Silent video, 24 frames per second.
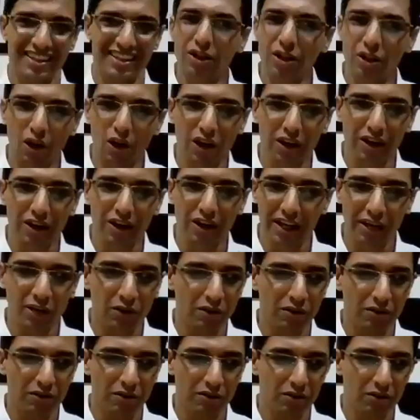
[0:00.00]
a lot. Like,
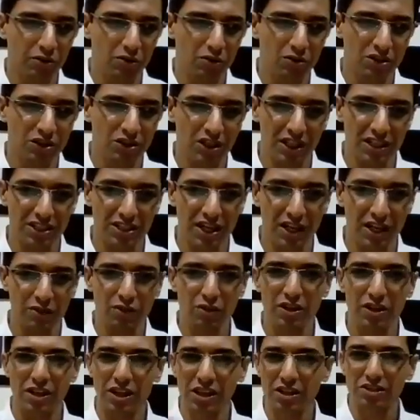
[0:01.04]
you just have
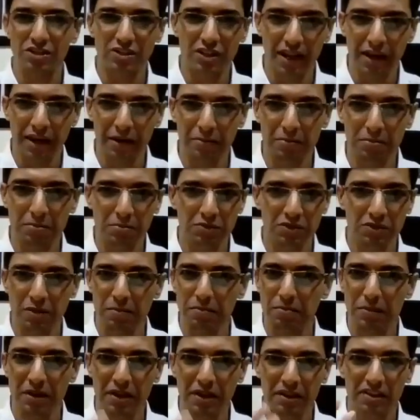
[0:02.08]
to teach them
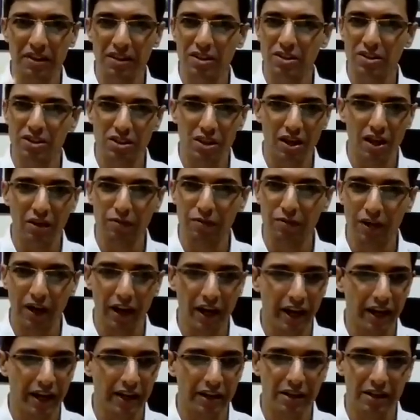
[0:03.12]
some basic stuff,
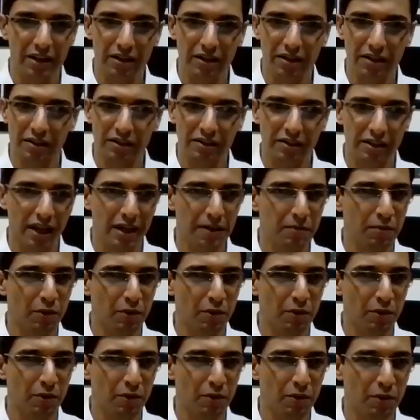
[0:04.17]
and then
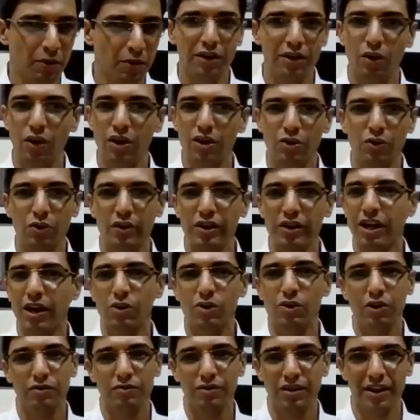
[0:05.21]
probably they are not going
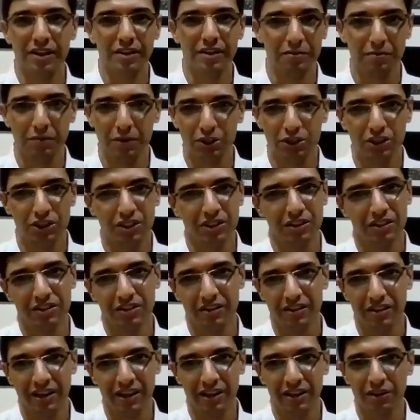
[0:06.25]
out of their machine,
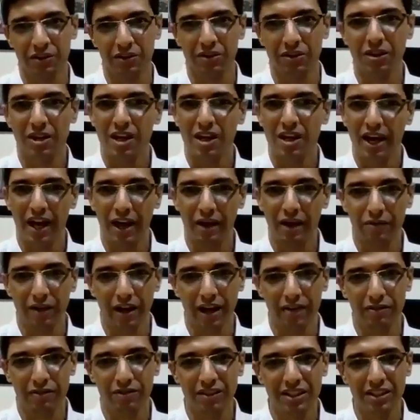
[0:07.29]
right?
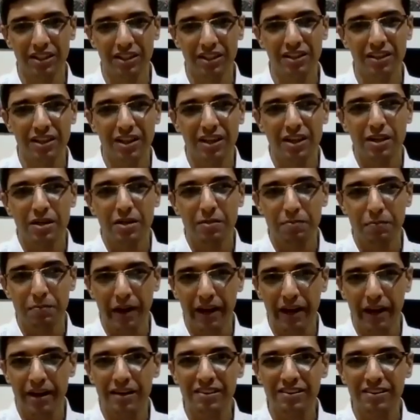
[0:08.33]
I've seen
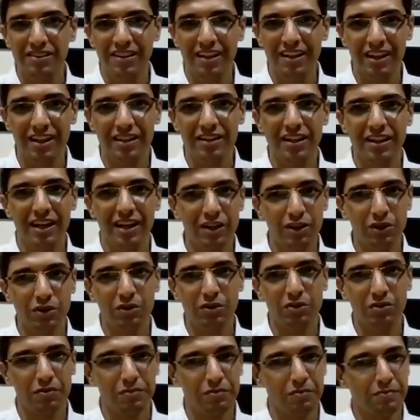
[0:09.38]
parents saying that,
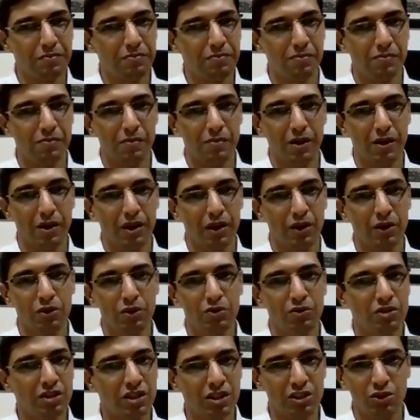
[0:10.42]

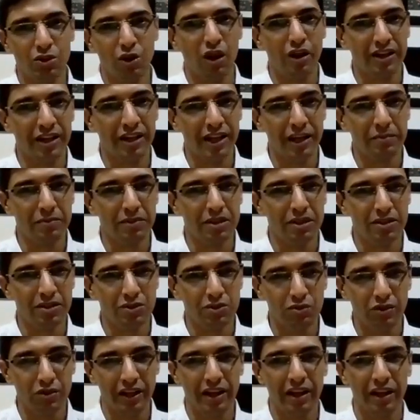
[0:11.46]
you just taught them this
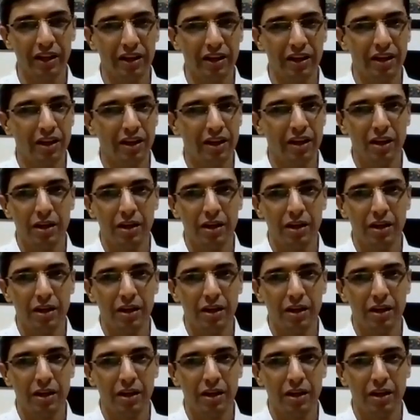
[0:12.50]
today,